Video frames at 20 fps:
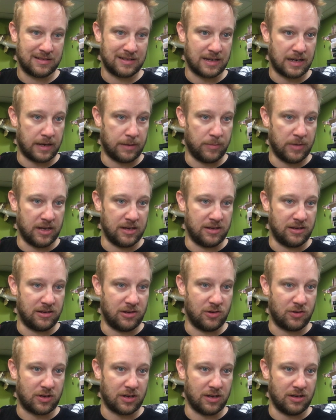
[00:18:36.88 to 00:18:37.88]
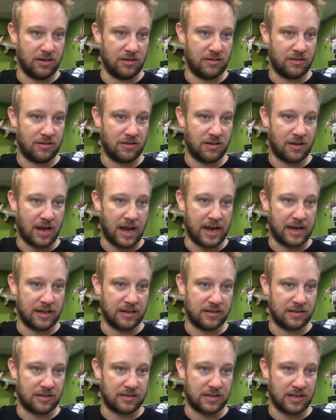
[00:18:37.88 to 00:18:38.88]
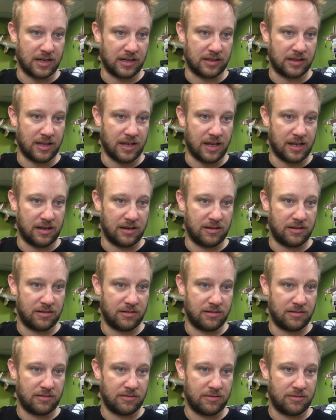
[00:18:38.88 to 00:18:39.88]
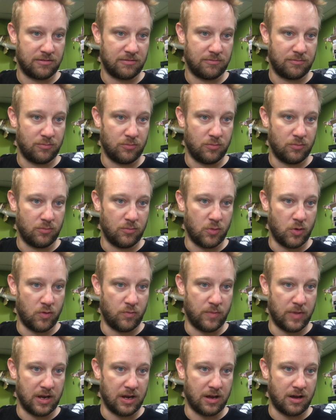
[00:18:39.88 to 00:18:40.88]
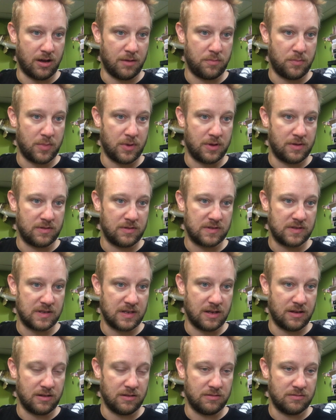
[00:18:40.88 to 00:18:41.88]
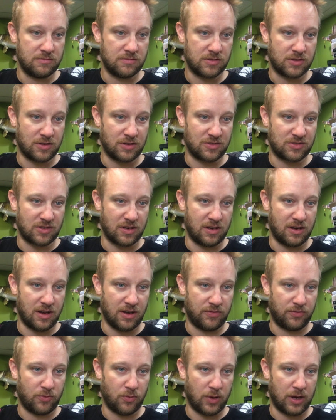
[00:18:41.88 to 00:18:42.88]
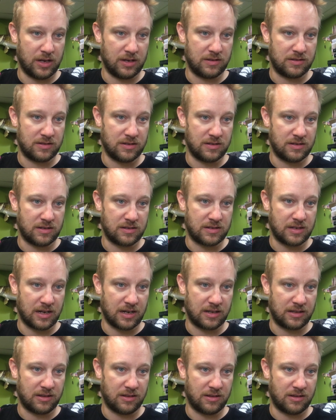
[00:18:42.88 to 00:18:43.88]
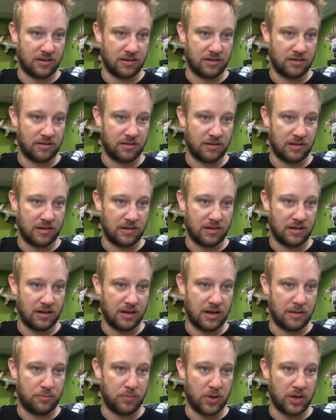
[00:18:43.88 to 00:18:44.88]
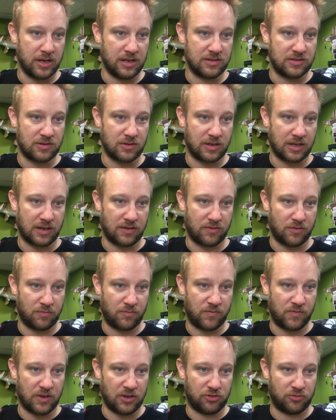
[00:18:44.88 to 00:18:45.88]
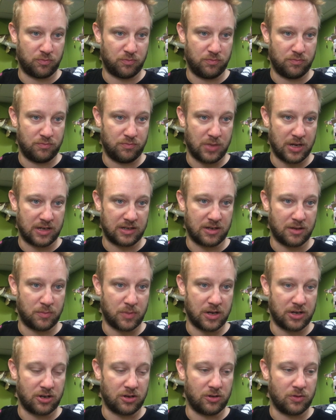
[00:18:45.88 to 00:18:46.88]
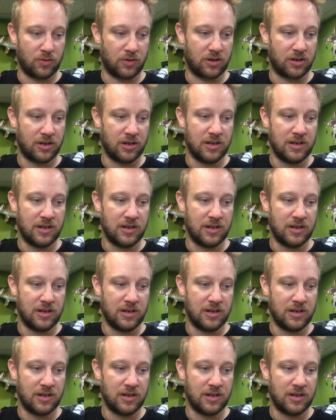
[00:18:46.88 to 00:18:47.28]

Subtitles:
I mean, I can detect that movement up still, so there's enough weight to detect the up bite, so like if a fish picked up on your lure.